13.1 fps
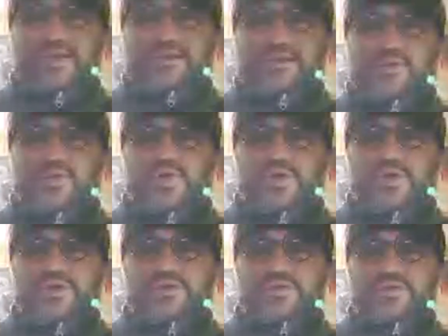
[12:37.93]

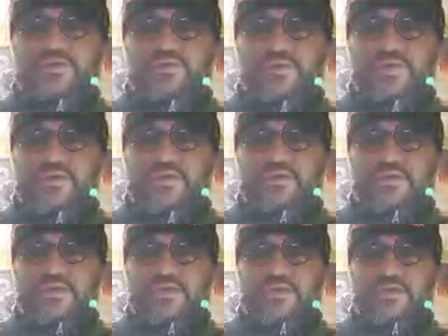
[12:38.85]
Orleans, where the
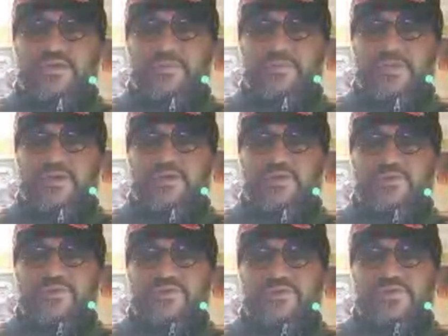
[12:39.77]
greater part
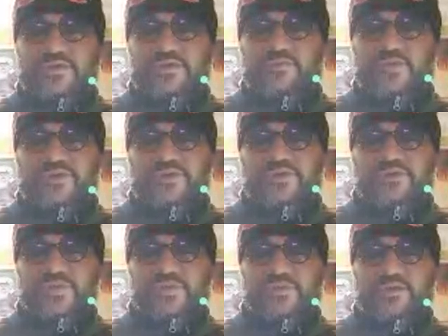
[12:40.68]
of his time was
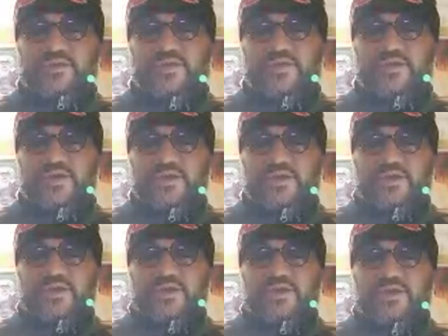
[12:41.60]
spent,
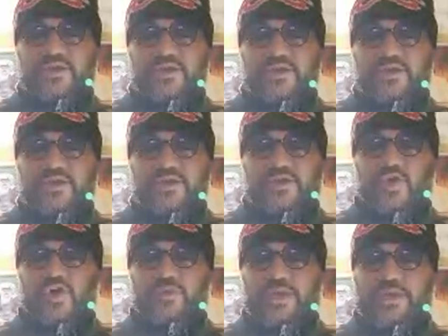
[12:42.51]
he formed
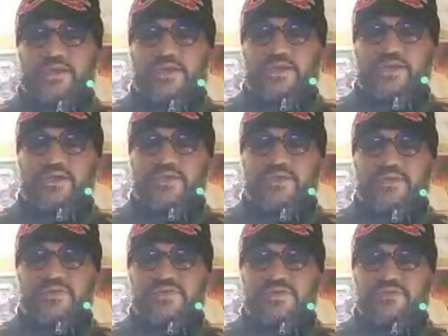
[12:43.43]
an
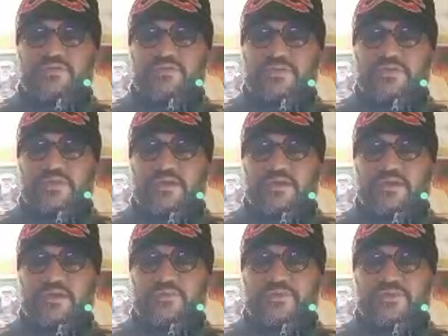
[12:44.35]
intimacy with an
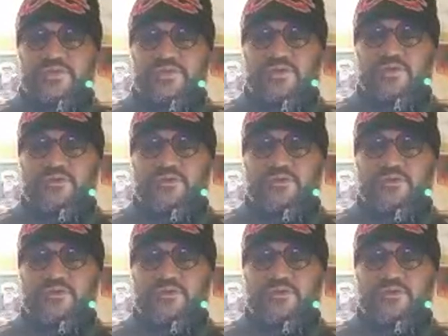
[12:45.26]
officer of